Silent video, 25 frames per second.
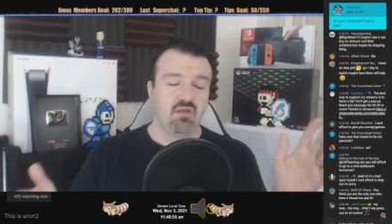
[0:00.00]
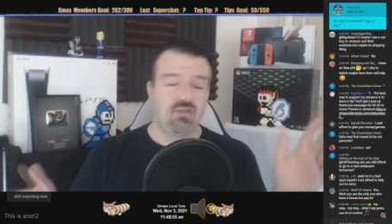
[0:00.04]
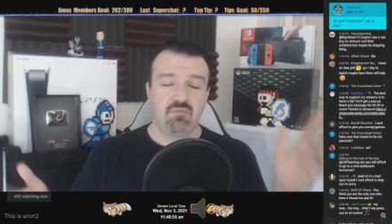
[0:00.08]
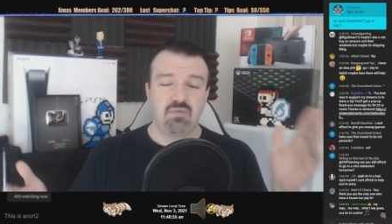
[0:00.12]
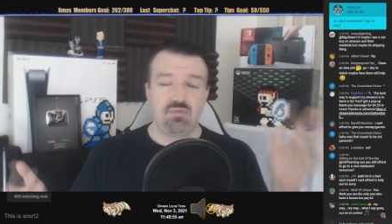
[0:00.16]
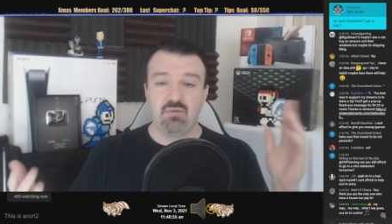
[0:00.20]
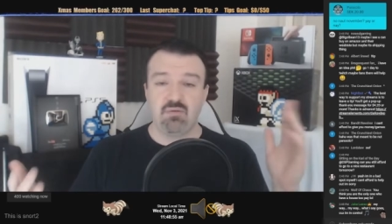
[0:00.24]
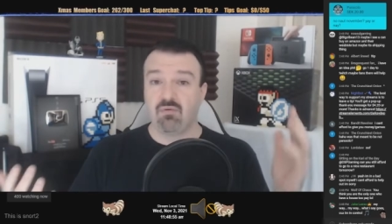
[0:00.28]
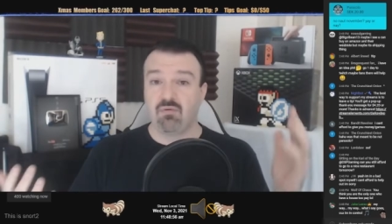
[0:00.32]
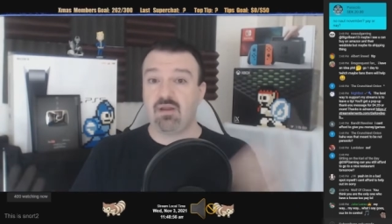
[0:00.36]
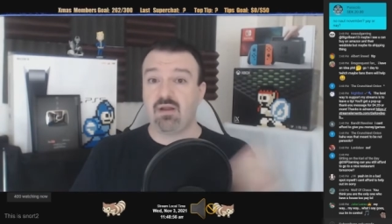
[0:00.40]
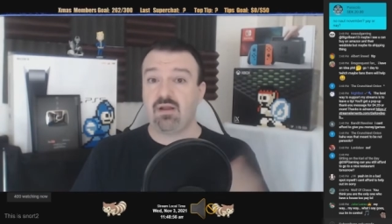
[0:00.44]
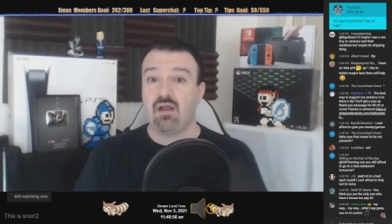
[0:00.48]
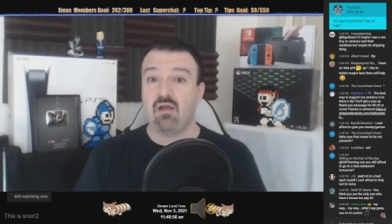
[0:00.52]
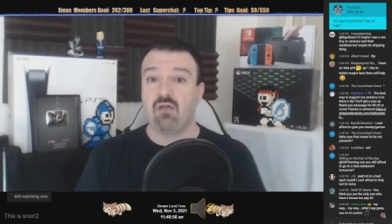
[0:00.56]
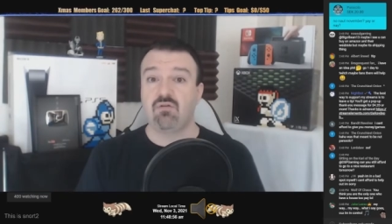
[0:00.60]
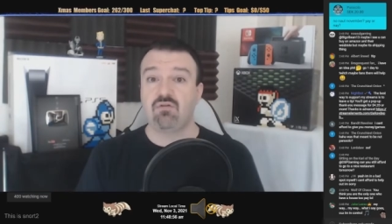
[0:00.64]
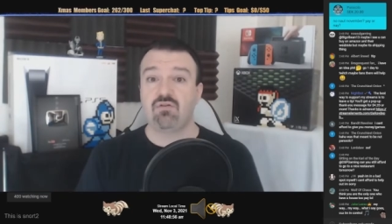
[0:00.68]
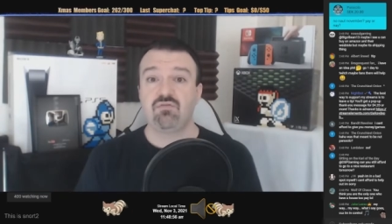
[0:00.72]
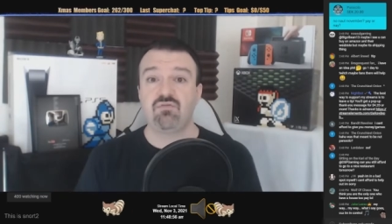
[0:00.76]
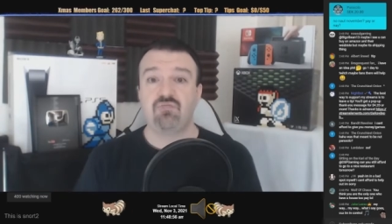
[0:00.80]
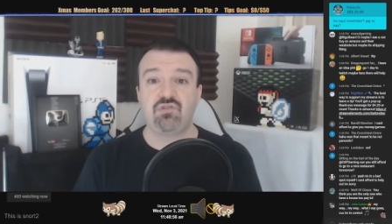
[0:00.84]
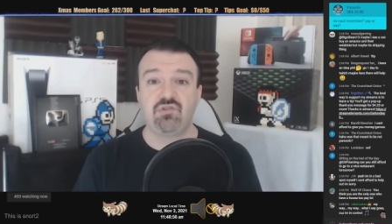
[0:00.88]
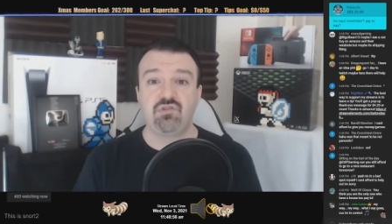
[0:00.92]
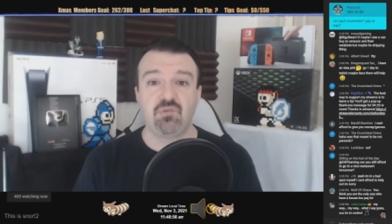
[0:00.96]
People right now are
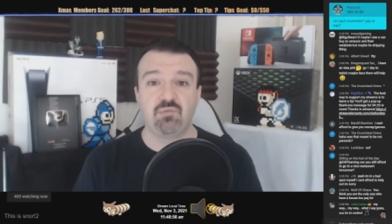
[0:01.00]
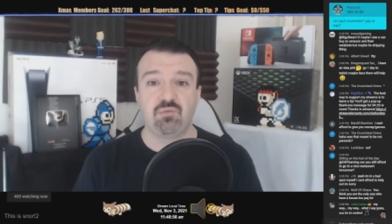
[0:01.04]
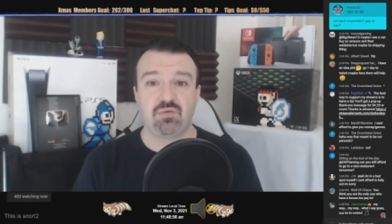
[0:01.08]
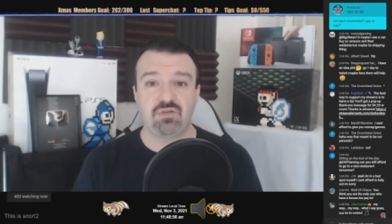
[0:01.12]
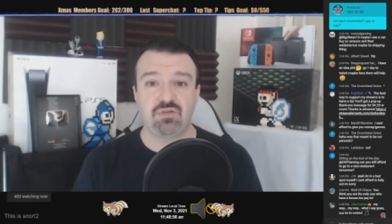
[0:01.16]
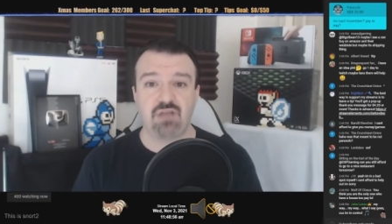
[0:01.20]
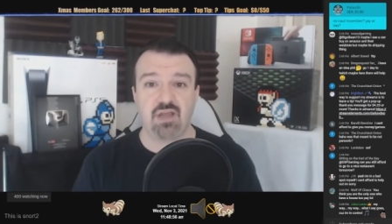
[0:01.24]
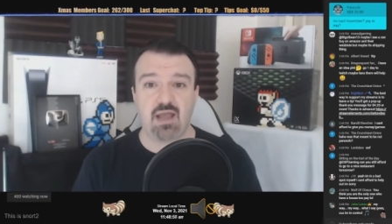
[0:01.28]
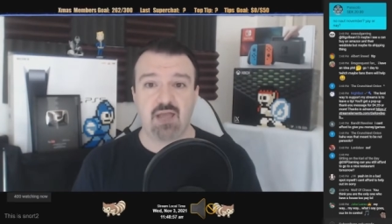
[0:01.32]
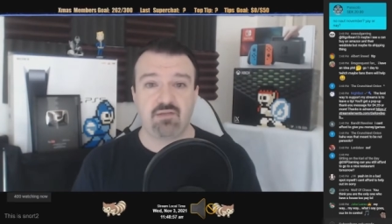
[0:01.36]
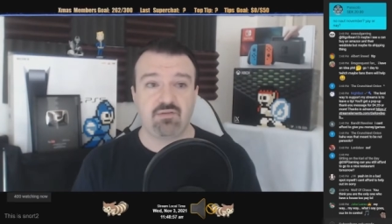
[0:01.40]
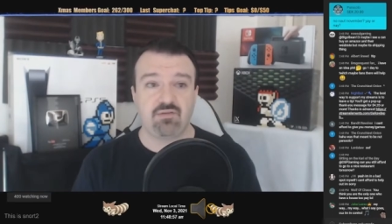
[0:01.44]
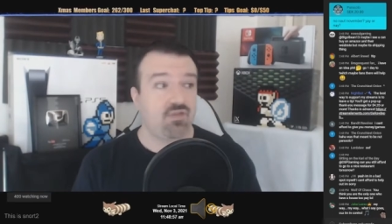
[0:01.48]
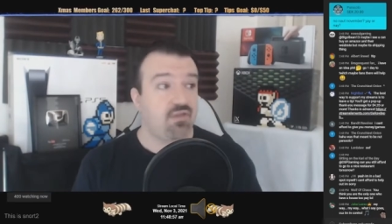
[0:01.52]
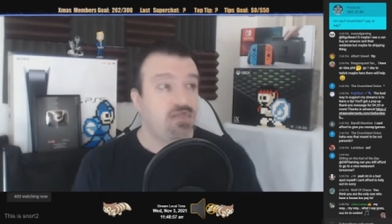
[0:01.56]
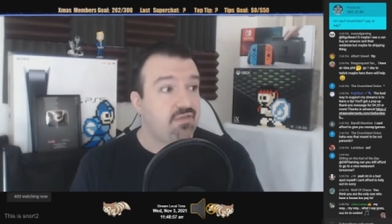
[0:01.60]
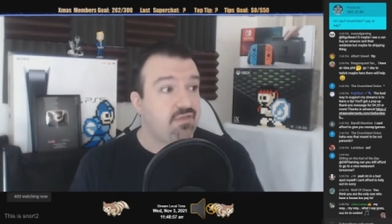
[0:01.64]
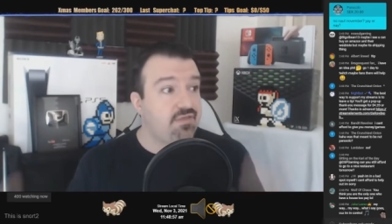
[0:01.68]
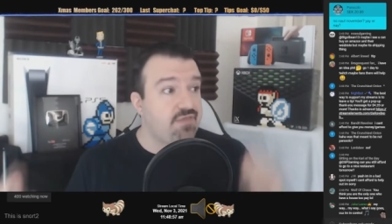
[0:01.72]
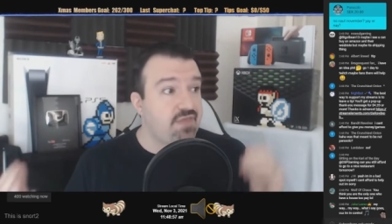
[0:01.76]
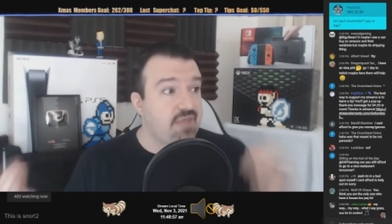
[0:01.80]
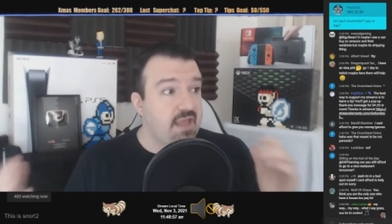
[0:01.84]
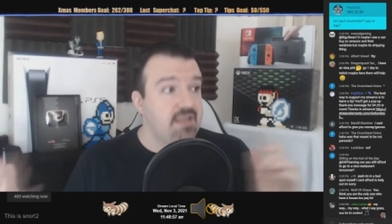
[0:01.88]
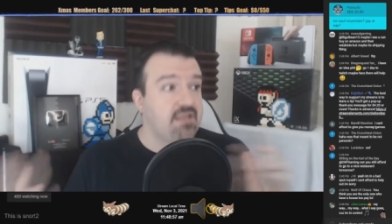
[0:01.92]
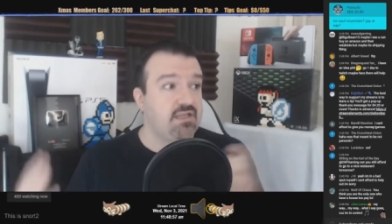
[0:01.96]
doing super chats.
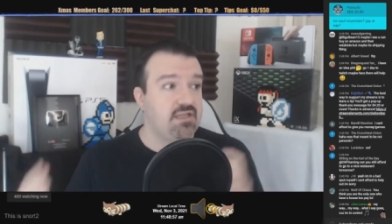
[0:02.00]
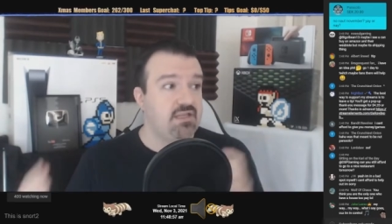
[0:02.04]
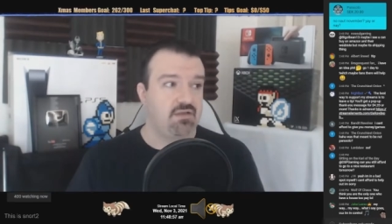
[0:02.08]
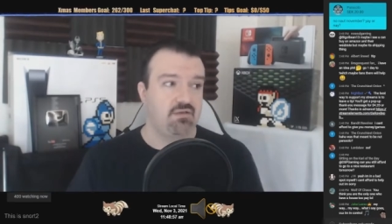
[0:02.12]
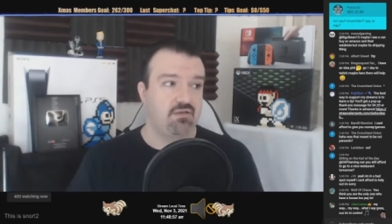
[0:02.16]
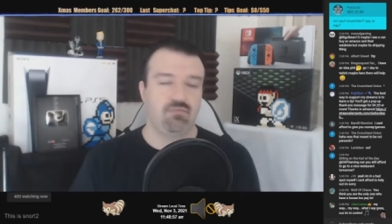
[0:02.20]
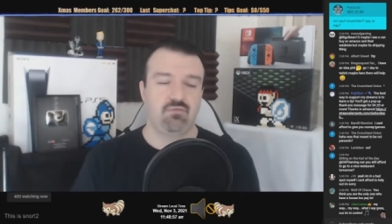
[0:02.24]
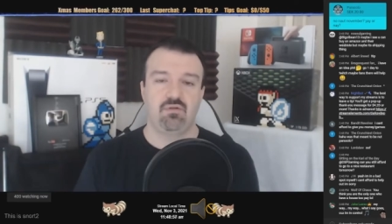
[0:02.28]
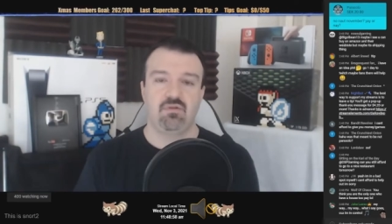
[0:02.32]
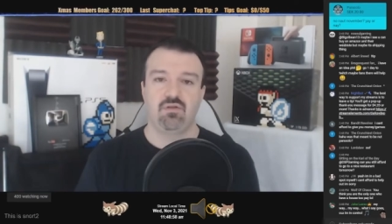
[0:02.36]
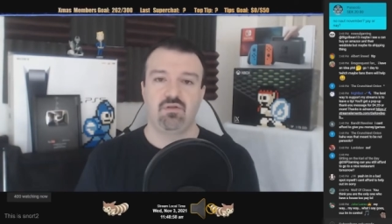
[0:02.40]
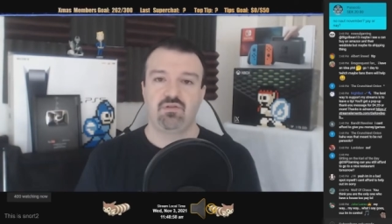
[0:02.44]
Thank you.